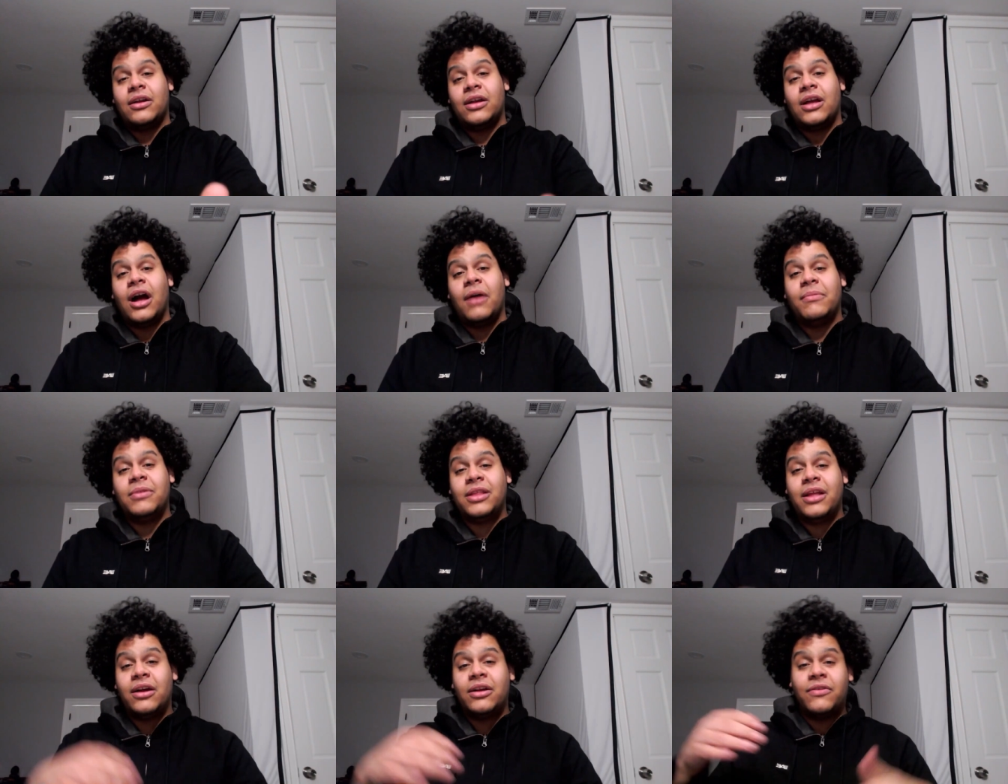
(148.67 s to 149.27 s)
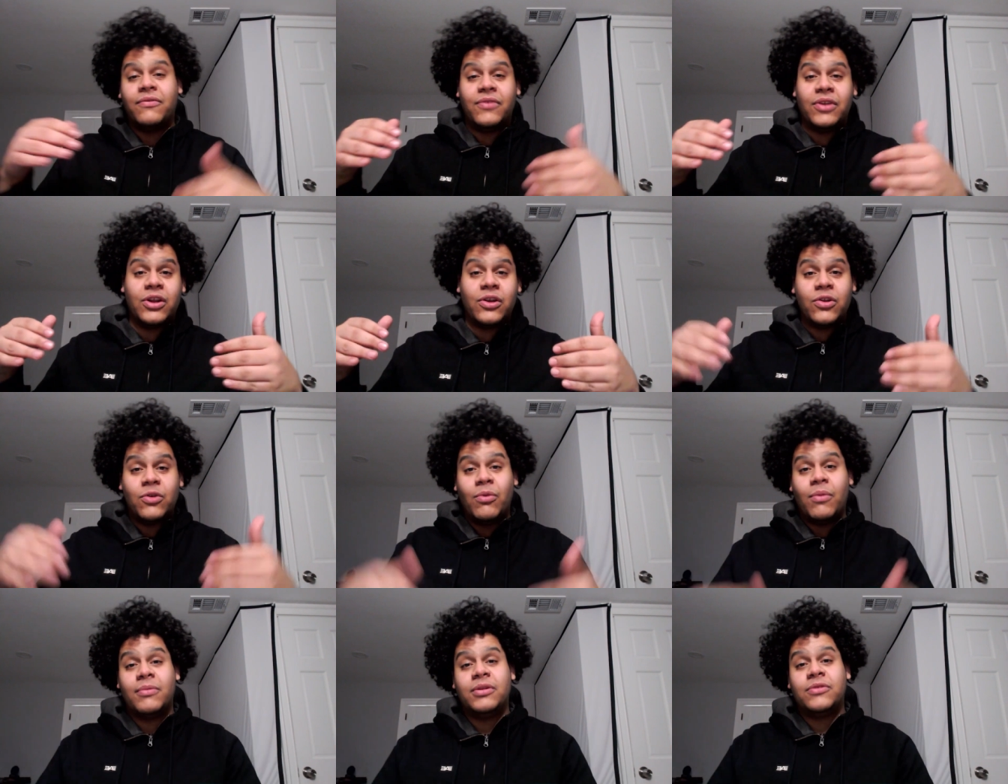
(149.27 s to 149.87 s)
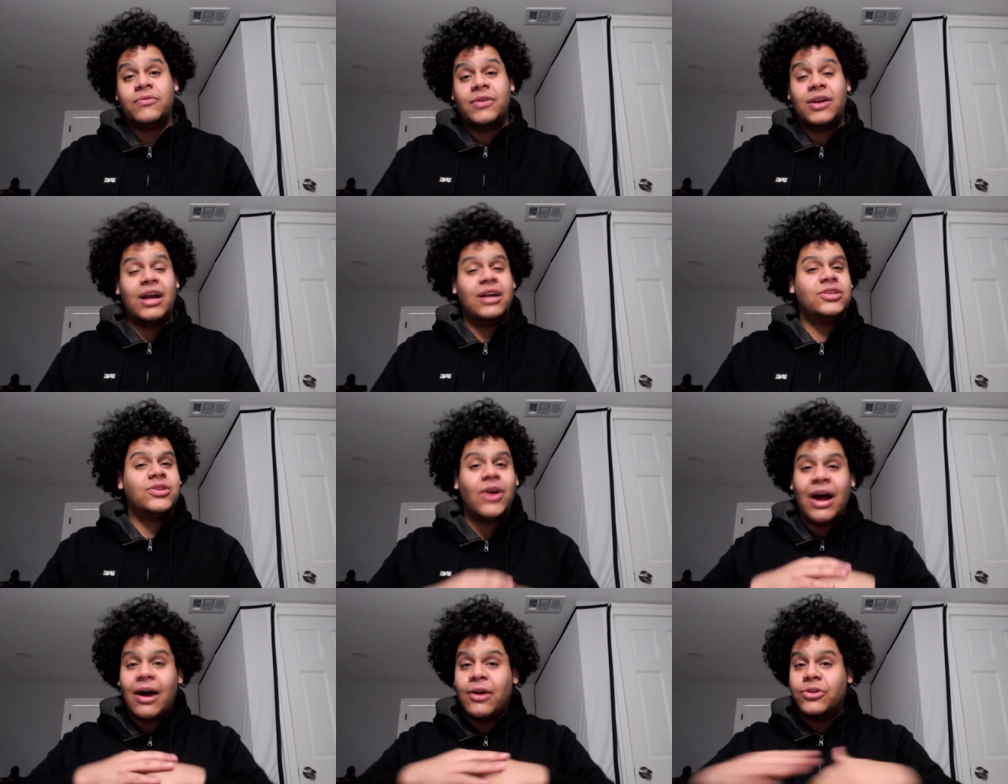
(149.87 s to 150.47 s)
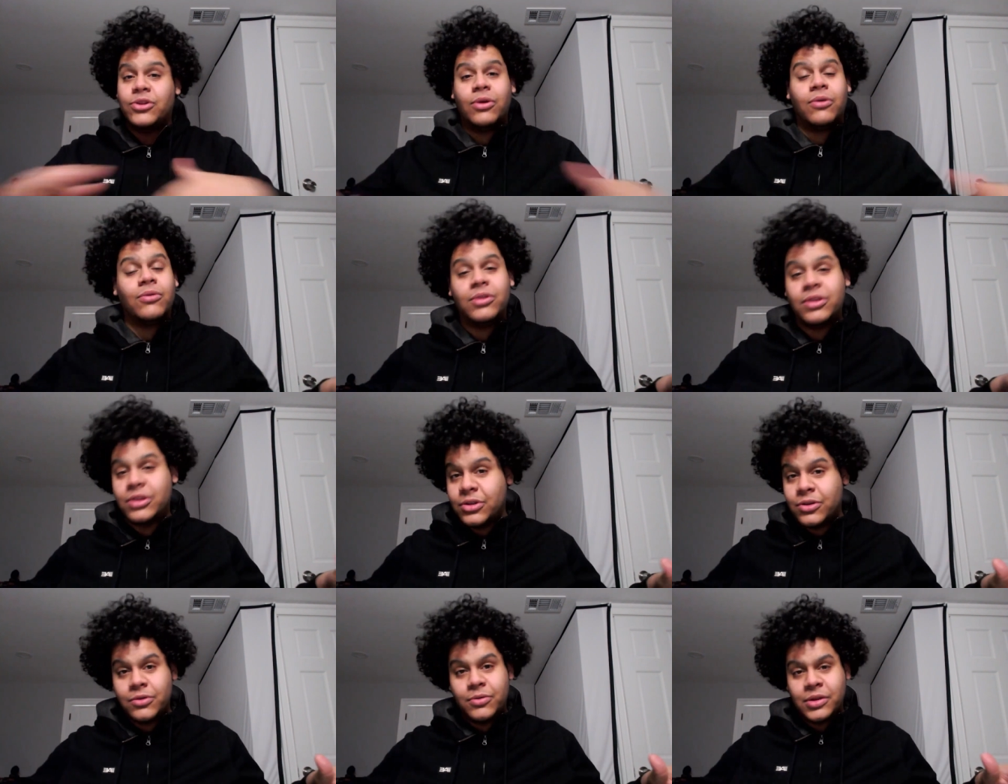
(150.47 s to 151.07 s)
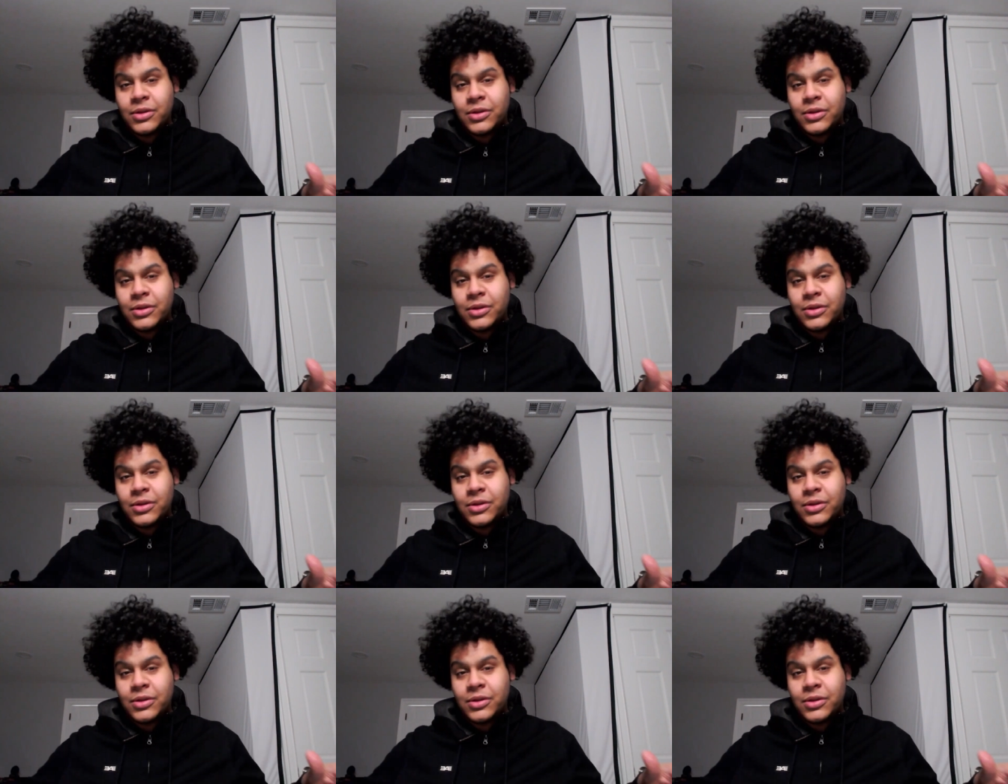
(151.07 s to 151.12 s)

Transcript: comment down a video you want me to react to, I'll totally do